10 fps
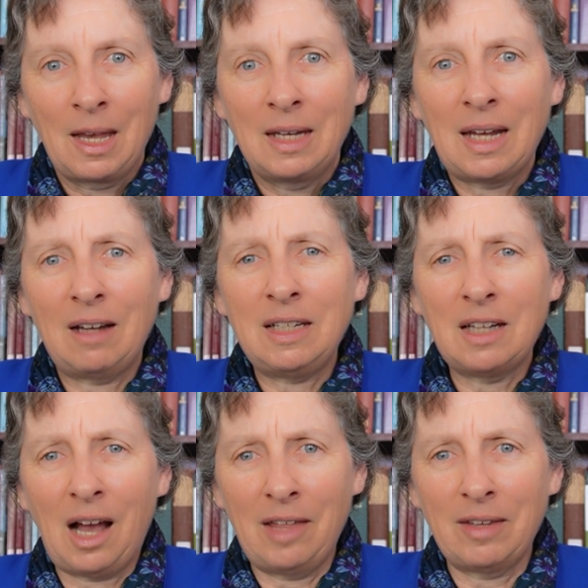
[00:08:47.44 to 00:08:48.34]
Now, in
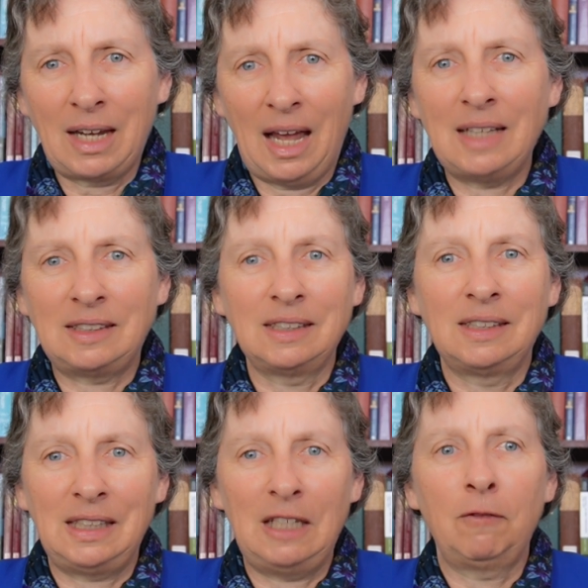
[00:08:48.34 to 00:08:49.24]
neither case does
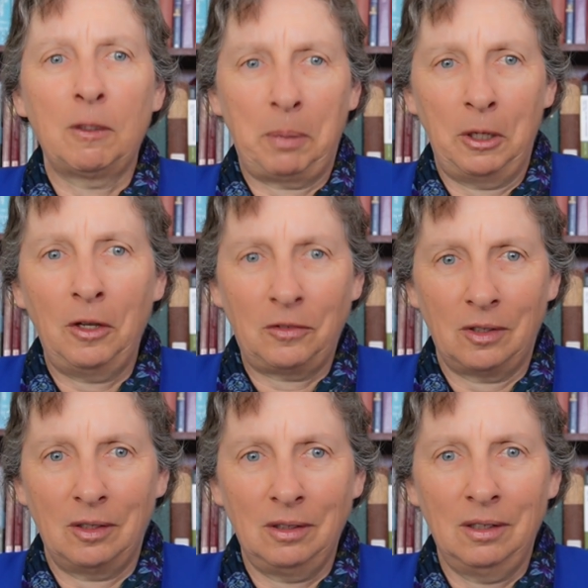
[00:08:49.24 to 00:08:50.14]
it give the
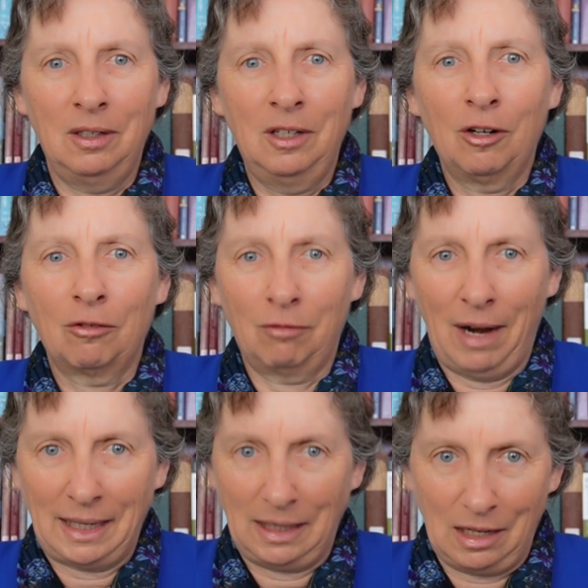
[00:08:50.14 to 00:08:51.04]
person
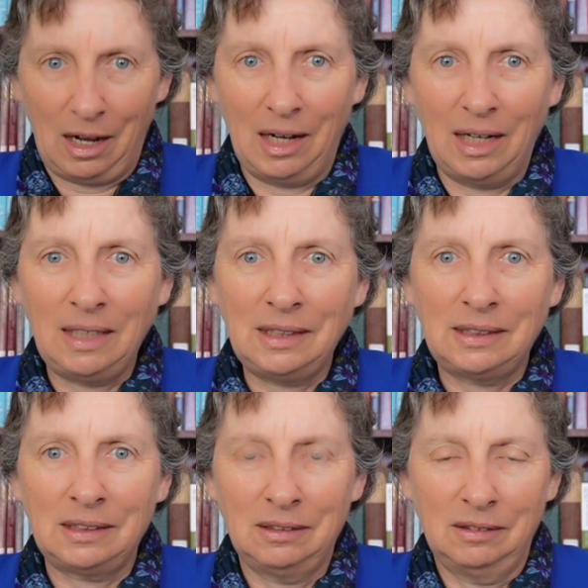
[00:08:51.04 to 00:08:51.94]

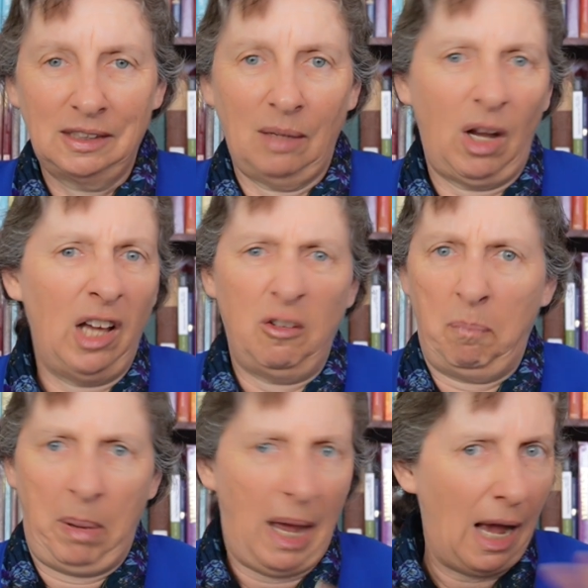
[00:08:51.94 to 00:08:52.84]
recognised some kind
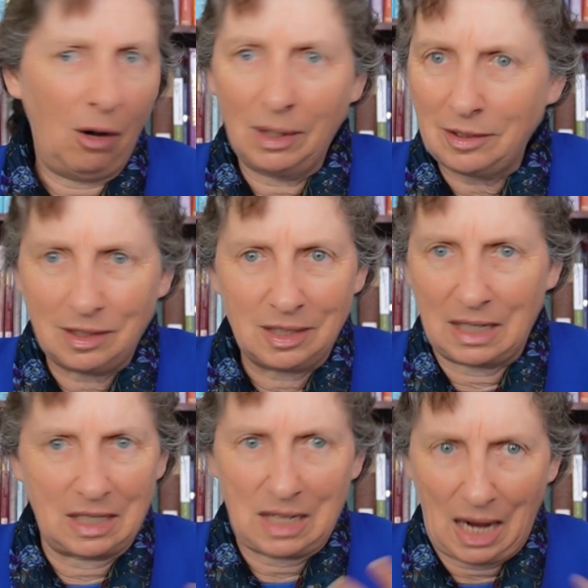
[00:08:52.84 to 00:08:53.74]
of power to
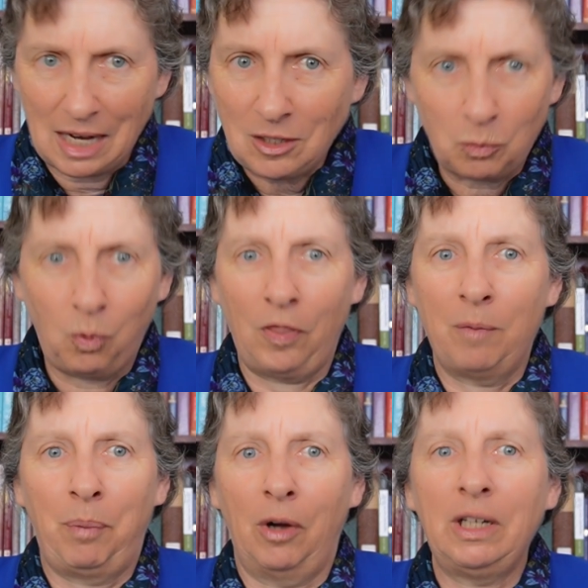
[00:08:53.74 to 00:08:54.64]
dictate what the
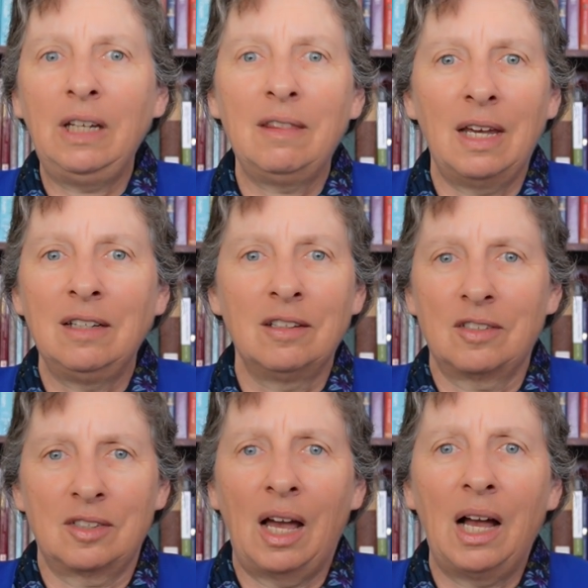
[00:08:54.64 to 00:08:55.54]
body then
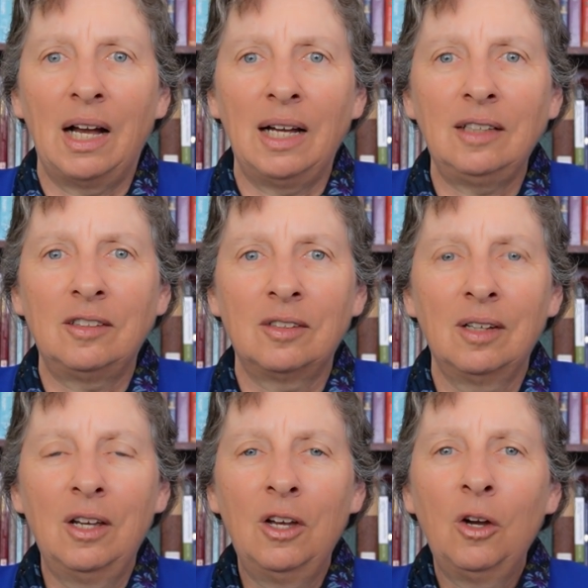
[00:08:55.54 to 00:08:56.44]
decides.
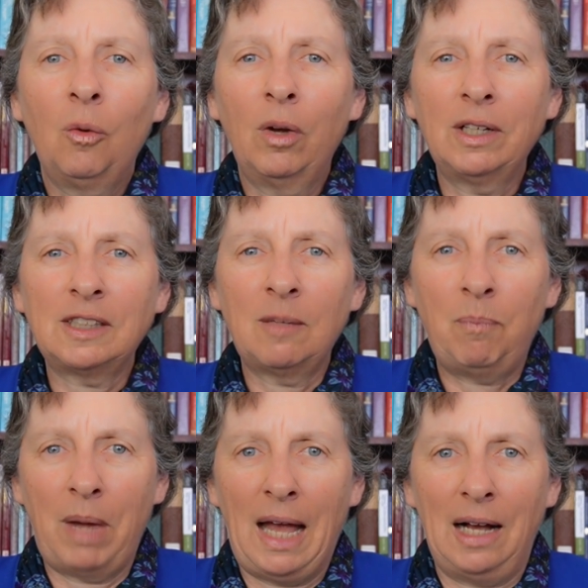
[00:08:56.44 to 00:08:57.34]
What it's
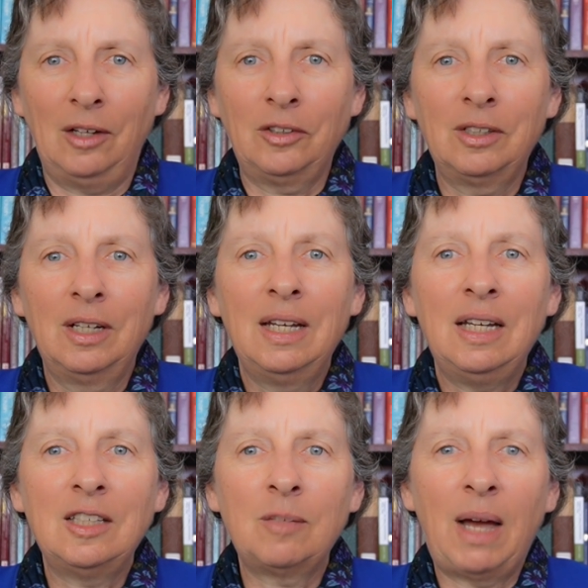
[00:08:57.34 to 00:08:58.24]
about
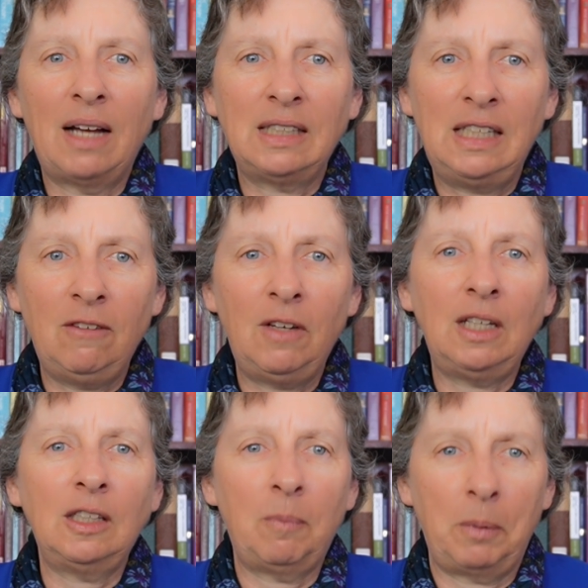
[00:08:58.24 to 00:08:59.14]
is about
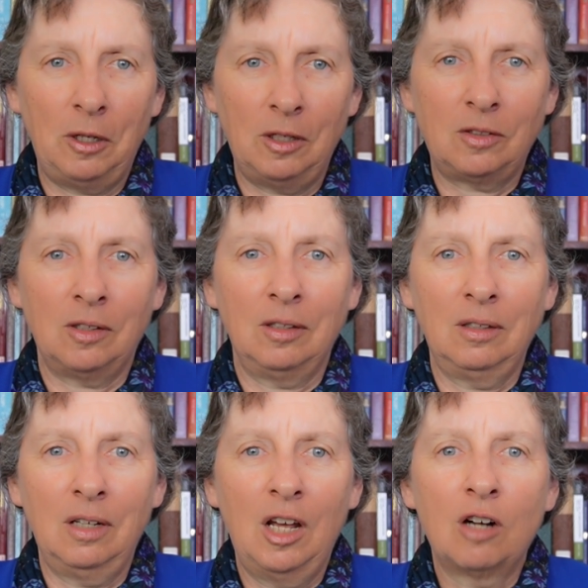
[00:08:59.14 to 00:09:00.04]
giving the
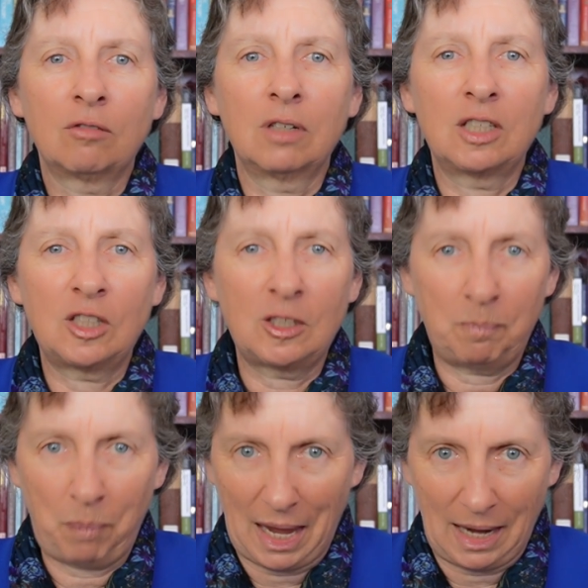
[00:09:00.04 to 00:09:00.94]
person
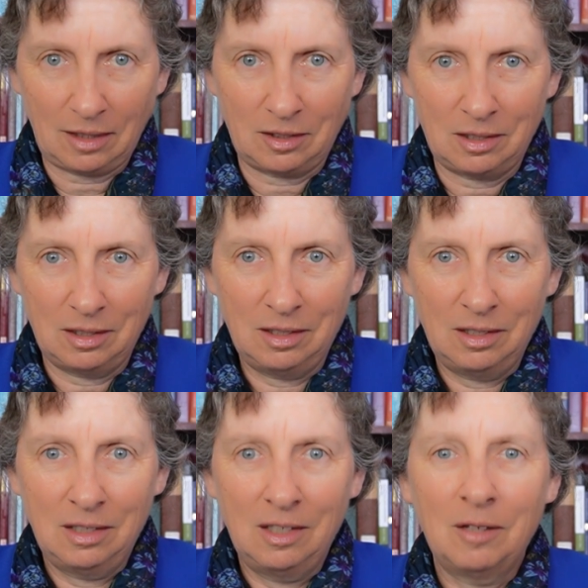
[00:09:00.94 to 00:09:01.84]
respect
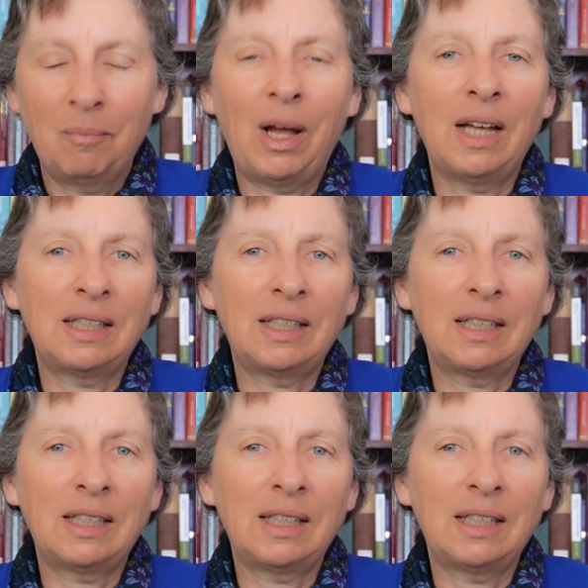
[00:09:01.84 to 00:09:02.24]
by